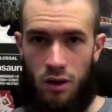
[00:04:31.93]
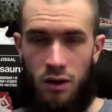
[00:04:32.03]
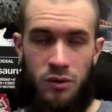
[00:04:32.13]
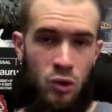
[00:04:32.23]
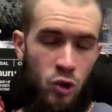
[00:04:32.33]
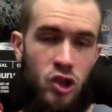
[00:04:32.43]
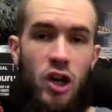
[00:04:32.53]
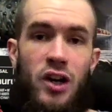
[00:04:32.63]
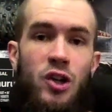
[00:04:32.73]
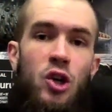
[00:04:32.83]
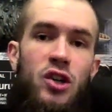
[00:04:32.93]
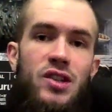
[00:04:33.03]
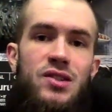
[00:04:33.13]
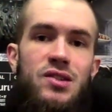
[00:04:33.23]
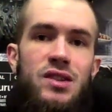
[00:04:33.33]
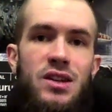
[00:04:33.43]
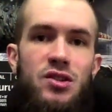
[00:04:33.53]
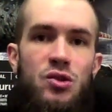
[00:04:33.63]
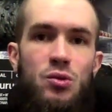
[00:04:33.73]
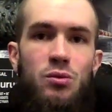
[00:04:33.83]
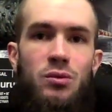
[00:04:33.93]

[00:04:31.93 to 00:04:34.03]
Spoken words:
your target audience that you